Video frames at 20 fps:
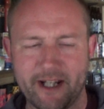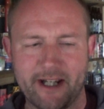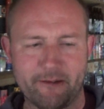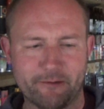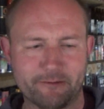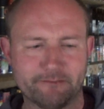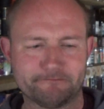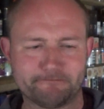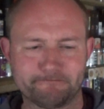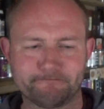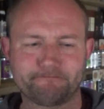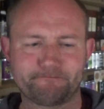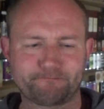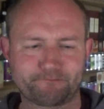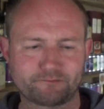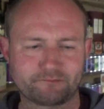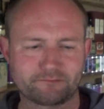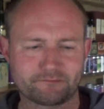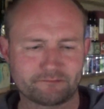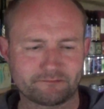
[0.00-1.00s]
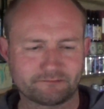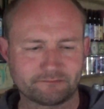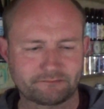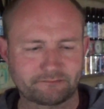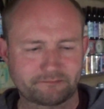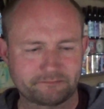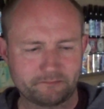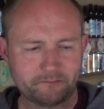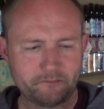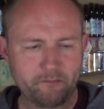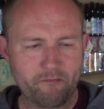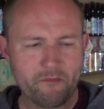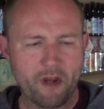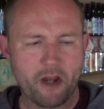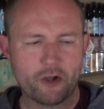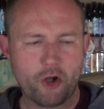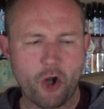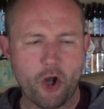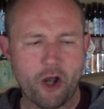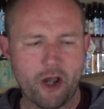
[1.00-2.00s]
now.
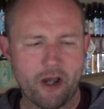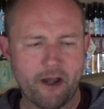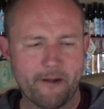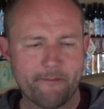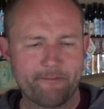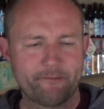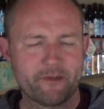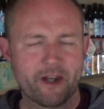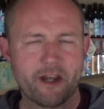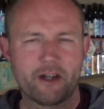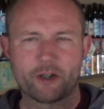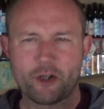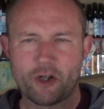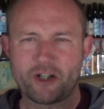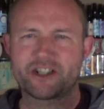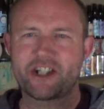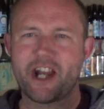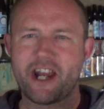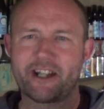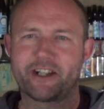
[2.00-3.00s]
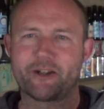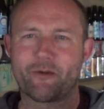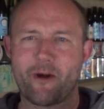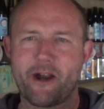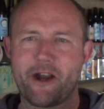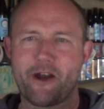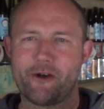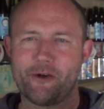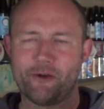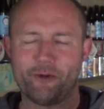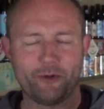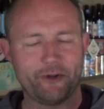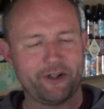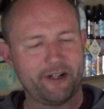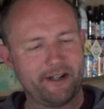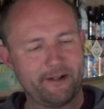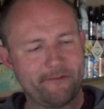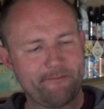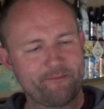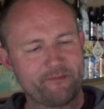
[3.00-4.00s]
I've got a takeaway on
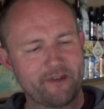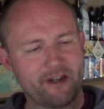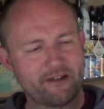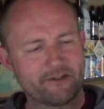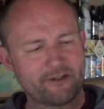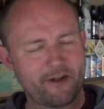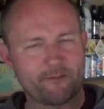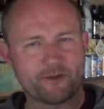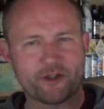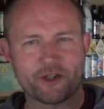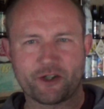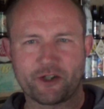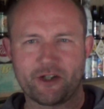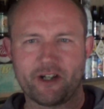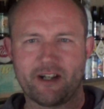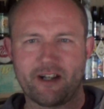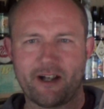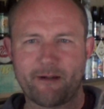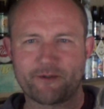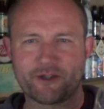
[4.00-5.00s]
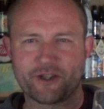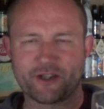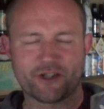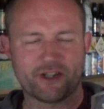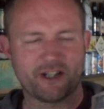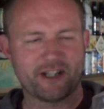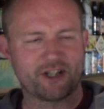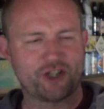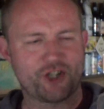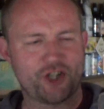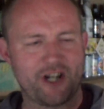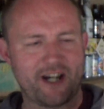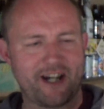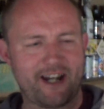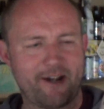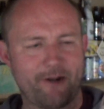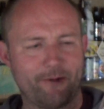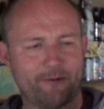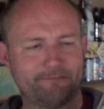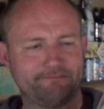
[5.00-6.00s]
order, so I'm just gonna chill
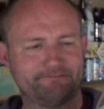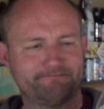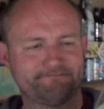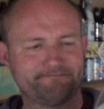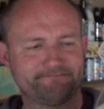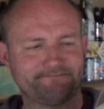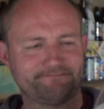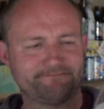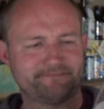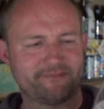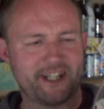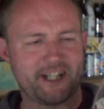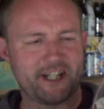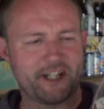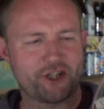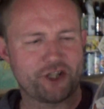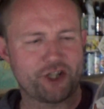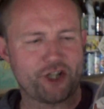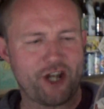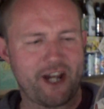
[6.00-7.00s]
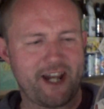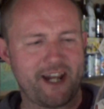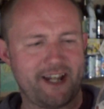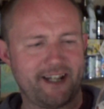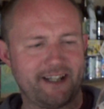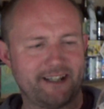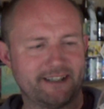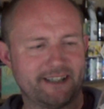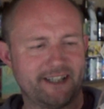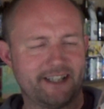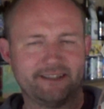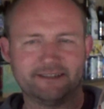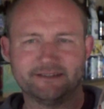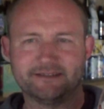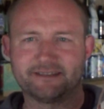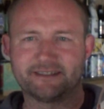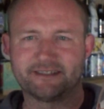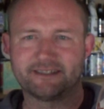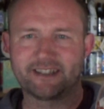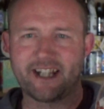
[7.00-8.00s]
out in a chair
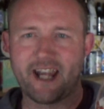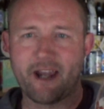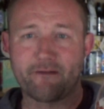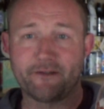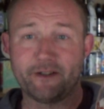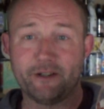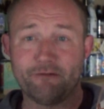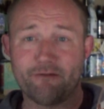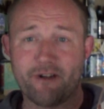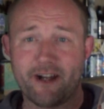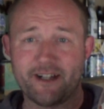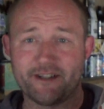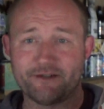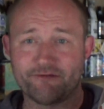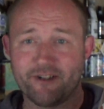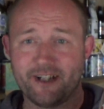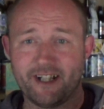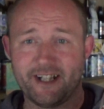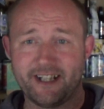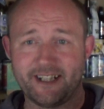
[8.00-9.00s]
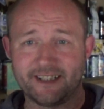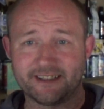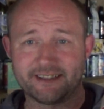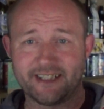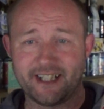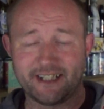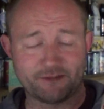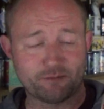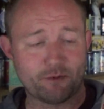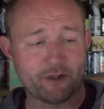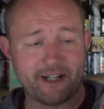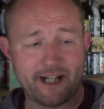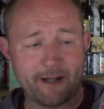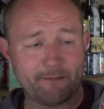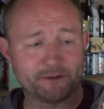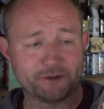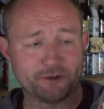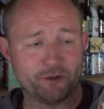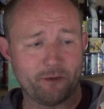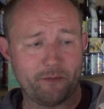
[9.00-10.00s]
and get a few rays. Really, it's one of
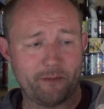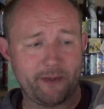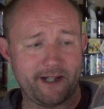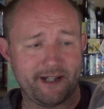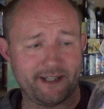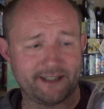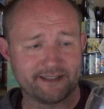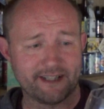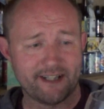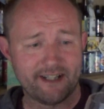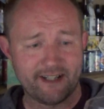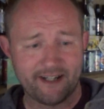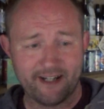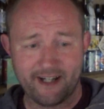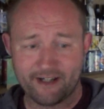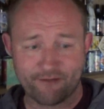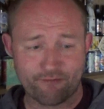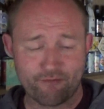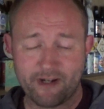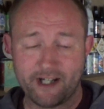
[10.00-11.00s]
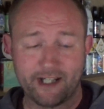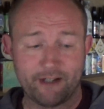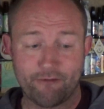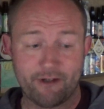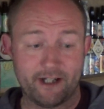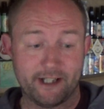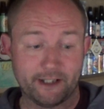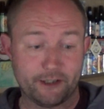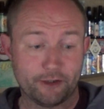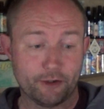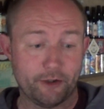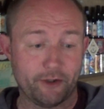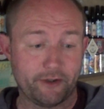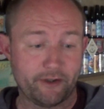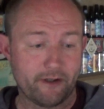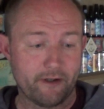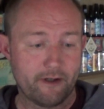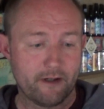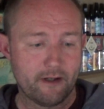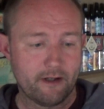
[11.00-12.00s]
them sort of beers. It's really, really good.
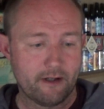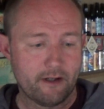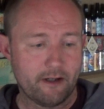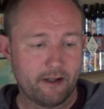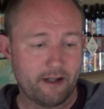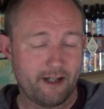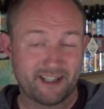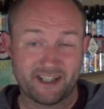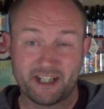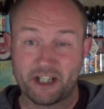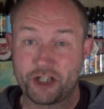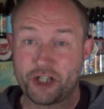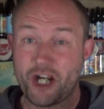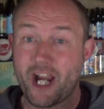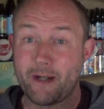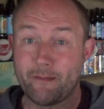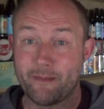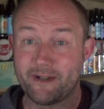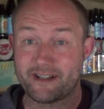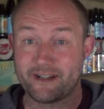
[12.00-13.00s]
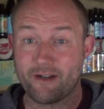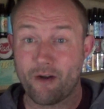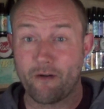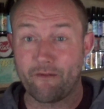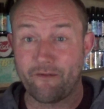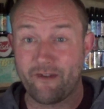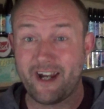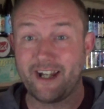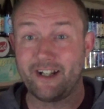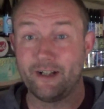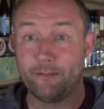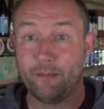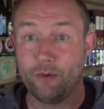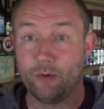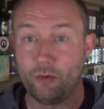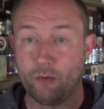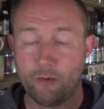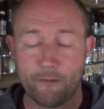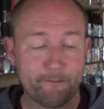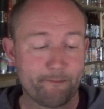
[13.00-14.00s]
It's a shame it's not
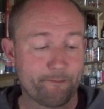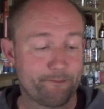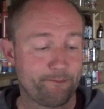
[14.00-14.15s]
available